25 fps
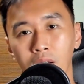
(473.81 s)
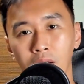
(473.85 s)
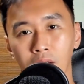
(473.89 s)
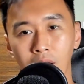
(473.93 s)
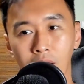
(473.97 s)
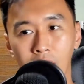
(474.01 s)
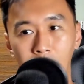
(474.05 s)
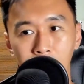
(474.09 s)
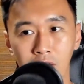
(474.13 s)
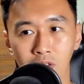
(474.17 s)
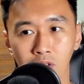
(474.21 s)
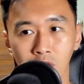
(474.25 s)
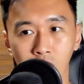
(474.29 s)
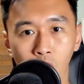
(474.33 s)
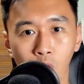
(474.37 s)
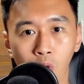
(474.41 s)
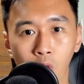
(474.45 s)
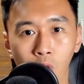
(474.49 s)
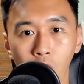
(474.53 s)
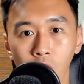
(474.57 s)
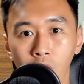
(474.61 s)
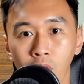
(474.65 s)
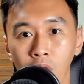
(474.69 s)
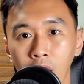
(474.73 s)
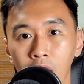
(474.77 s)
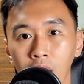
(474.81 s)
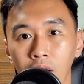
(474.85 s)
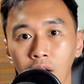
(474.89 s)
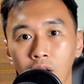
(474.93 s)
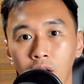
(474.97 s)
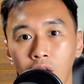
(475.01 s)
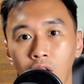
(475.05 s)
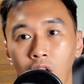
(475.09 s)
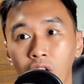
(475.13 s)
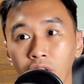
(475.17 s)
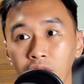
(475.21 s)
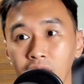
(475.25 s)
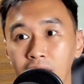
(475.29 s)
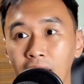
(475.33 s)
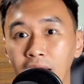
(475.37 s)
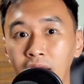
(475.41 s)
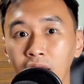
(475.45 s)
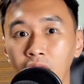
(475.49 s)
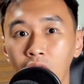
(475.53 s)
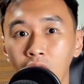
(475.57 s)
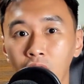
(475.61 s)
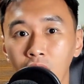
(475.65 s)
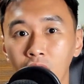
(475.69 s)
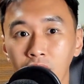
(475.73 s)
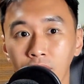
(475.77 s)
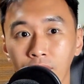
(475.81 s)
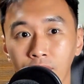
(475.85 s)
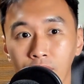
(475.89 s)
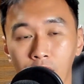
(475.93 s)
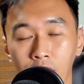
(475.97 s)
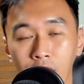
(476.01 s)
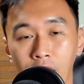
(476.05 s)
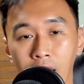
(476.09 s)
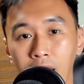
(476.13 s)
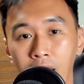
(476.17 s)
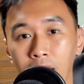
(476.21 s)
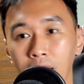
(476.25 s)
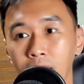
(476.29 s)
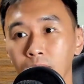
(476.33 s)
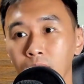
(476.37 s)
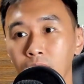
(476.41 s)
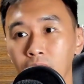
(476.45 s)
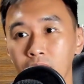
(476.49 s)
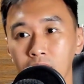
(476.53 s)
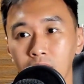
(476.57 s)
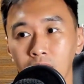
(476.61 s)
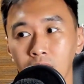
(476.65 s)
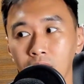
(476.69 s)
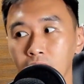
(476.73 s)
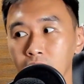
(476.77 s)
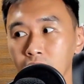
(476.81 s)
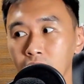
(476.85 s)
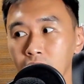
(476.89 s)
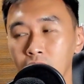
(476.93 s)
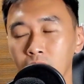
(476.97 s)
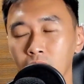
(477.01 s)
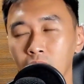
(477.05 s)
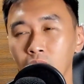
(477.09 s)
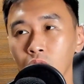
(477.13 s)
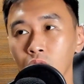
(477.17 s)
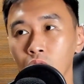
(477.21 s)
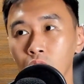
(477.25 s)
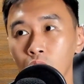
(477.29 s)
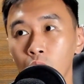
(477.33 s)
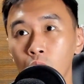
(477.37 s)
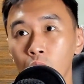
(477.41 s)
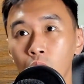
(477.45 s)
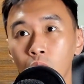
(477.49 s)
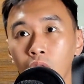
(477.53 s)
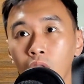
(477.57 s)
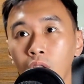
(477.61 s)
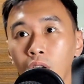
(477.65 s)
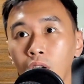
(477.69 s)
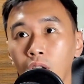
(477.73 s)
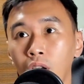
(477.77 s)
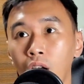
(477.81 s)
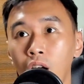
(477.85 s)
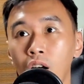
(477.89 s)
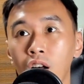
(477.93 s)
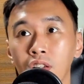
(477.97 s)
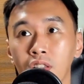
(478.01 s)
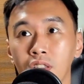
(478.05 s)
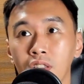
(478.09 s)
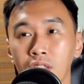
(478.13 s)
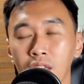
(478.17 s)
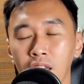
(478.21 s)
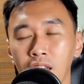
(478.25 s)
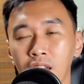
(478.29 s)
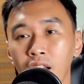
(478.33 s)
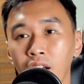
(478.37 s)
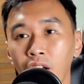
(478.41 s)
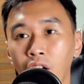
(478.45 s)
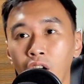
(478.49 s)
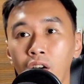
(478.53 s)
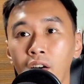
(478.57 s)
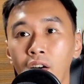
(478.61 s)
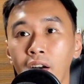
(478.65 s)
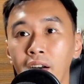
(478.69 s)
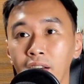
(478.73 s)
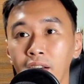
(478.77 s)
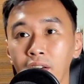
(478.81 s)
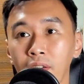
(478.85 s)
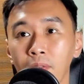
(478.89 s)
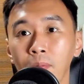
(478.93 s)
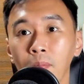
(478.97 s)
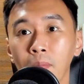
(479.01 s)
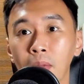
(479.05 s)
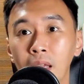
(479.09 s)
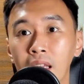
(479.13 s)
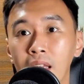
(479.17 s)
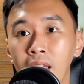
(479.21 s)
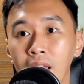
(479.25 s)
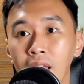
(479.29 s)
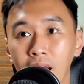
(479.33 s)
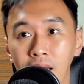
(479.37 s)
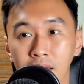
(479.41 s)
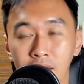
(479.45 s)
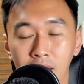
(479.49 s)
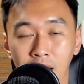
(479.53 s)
There's no content cost for them. There's no cost in acquiring me as a